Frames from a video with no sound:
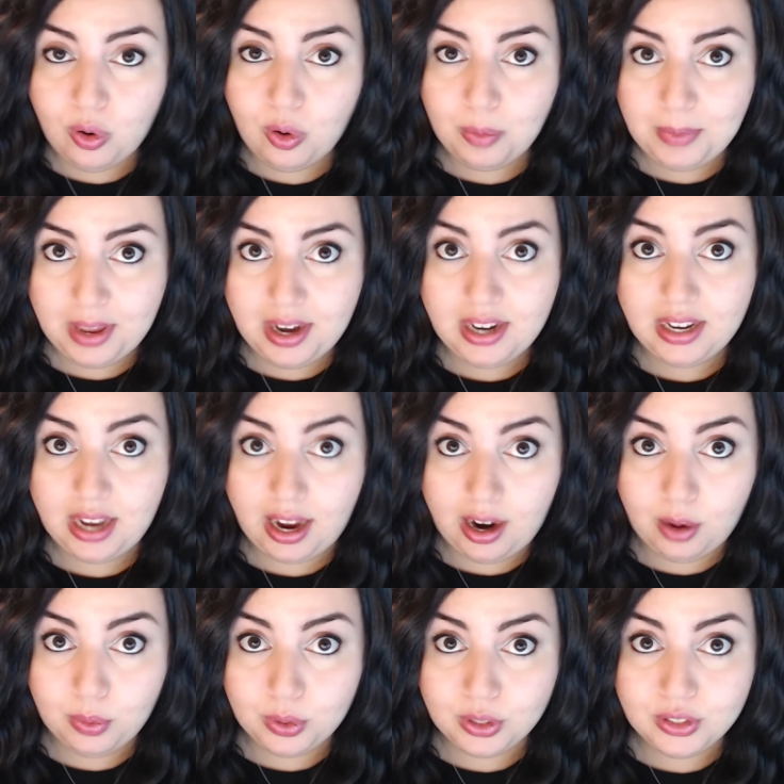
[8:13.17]
many
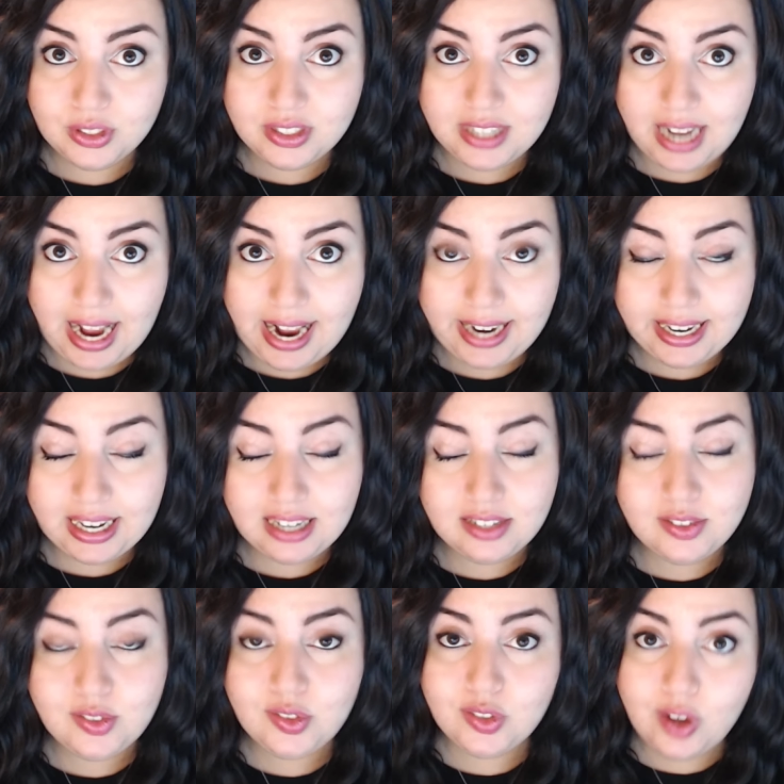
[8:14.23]
hours to edit.
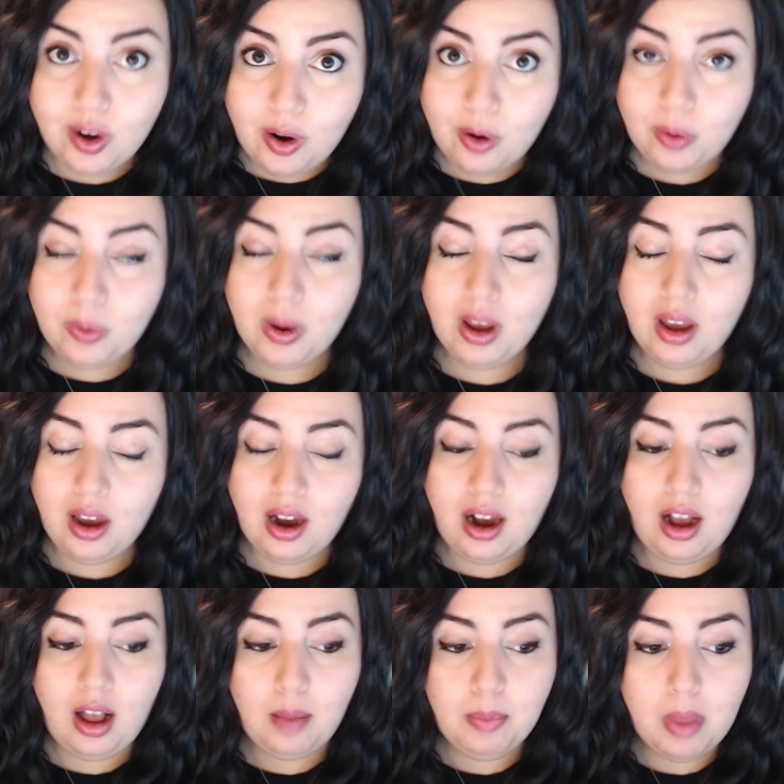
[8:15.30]
So
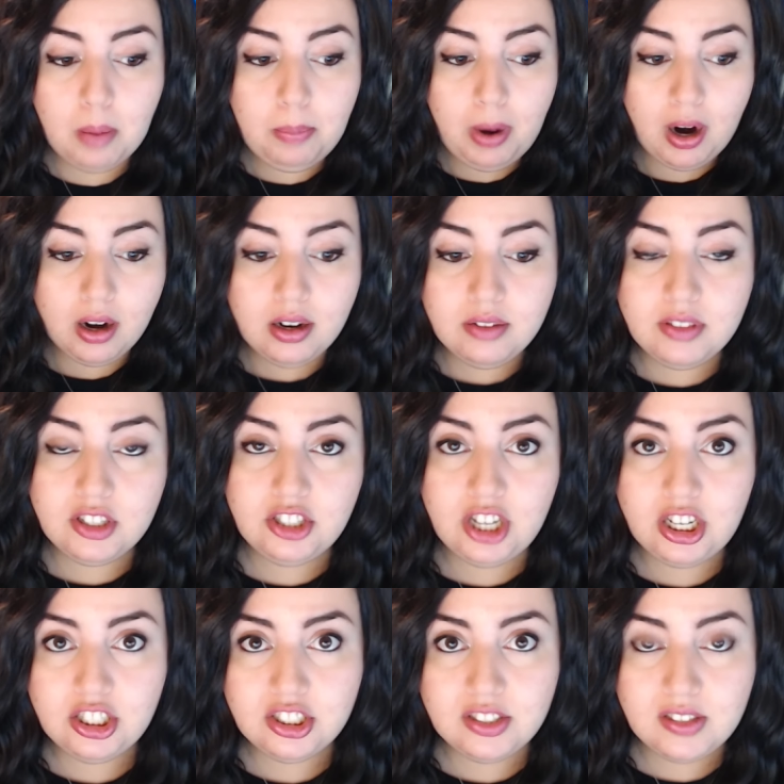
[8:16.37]
a part of the
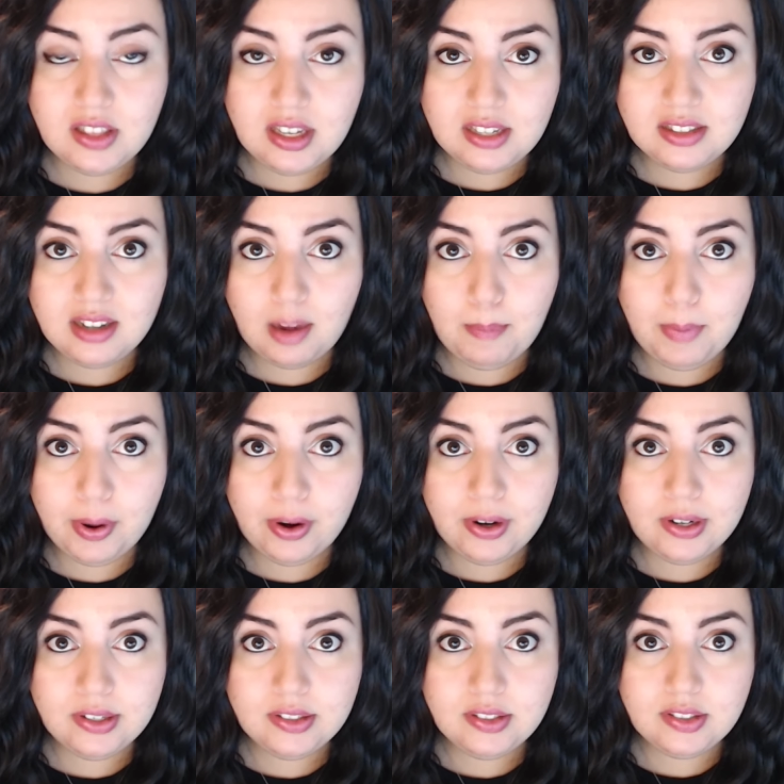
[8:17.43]
changes to these
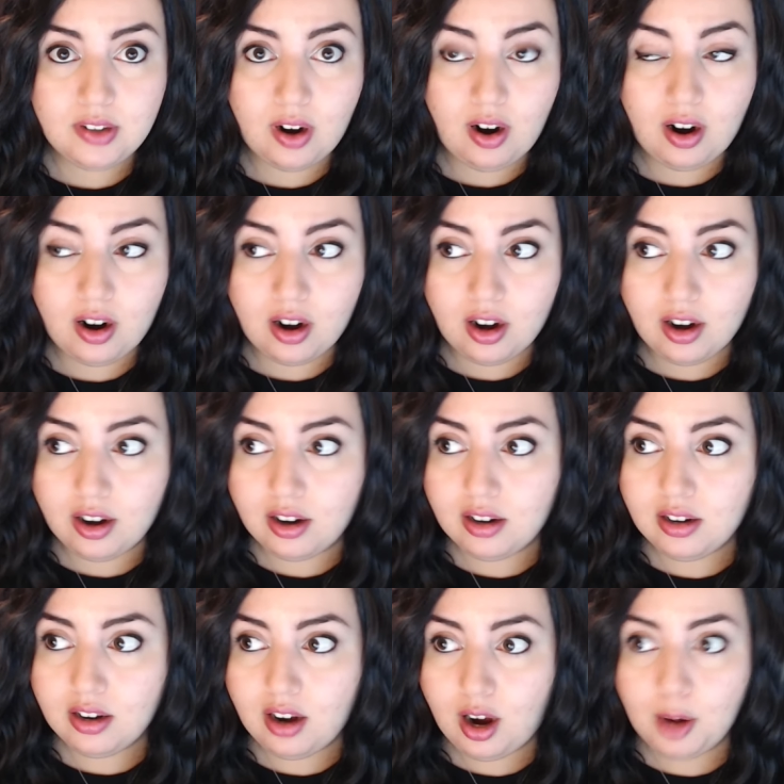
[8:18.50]
numbers are
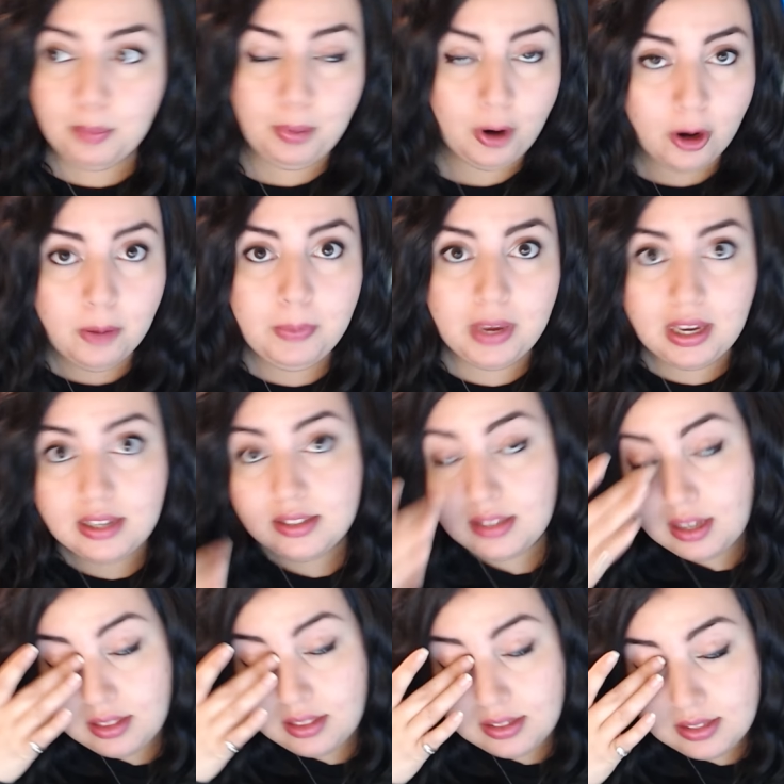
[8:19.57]
on purpose,
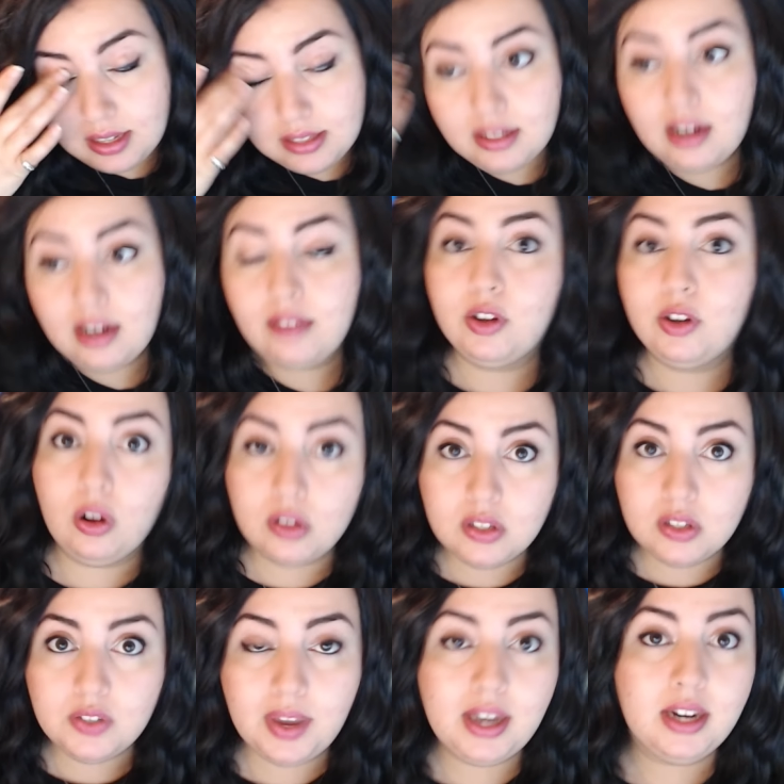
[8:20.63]
in the sense that I've
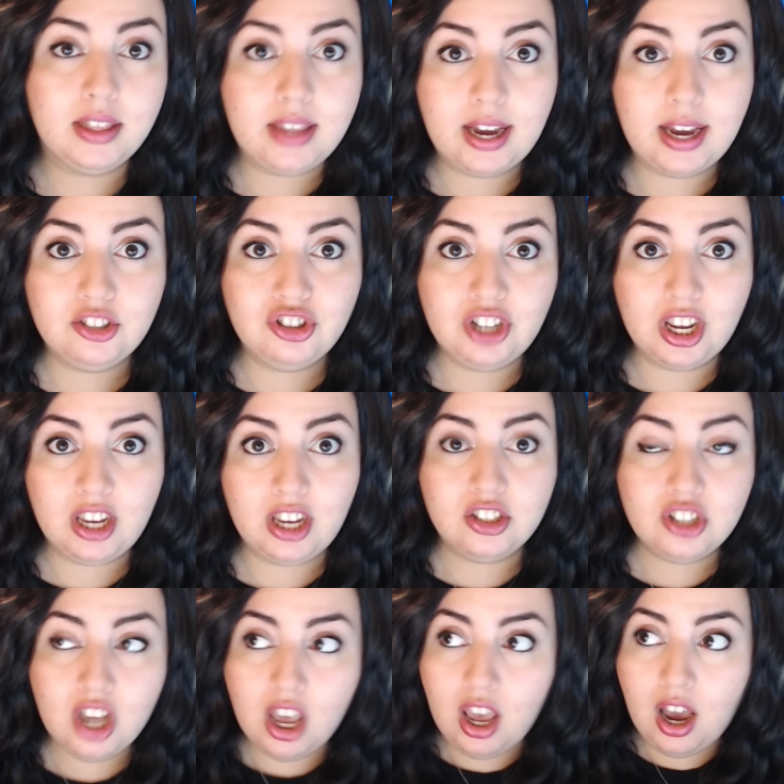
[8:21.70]
cultivated that change.